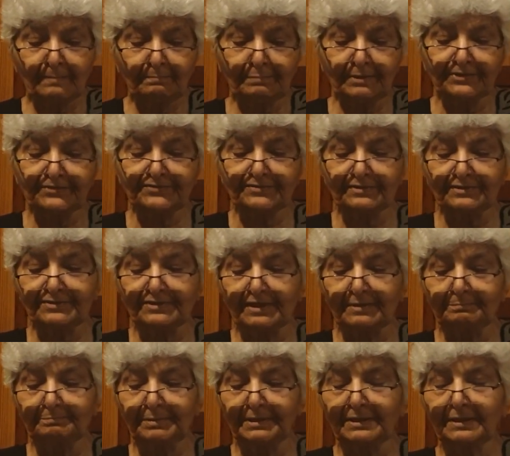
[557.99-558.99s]
persons,
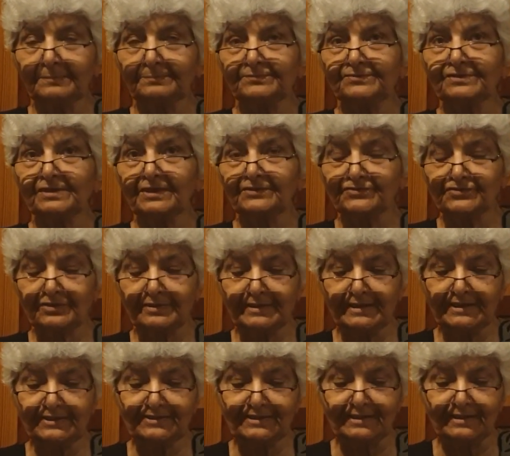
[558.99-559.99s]
and perhaps such
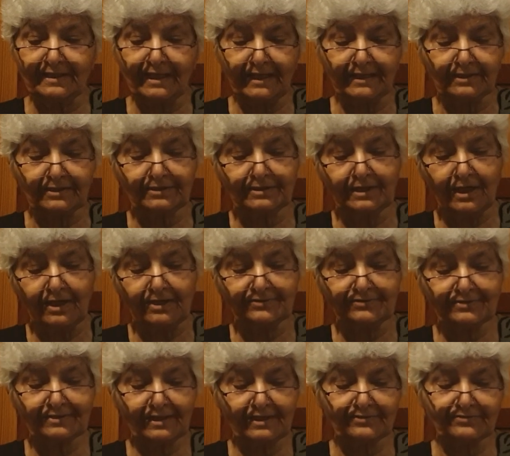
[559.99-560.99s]
ladylike
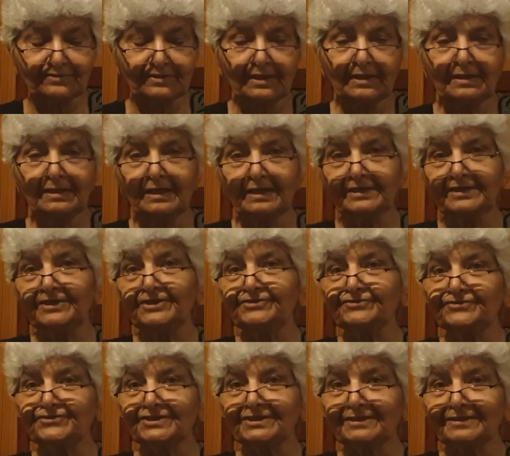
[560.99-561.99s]
tasks as
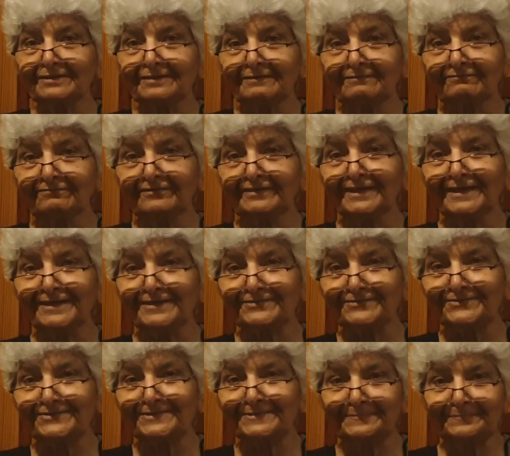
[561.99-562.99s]
arranging
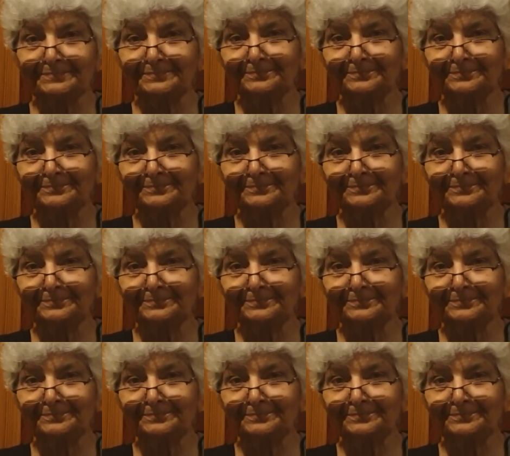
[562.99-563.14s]
flowers.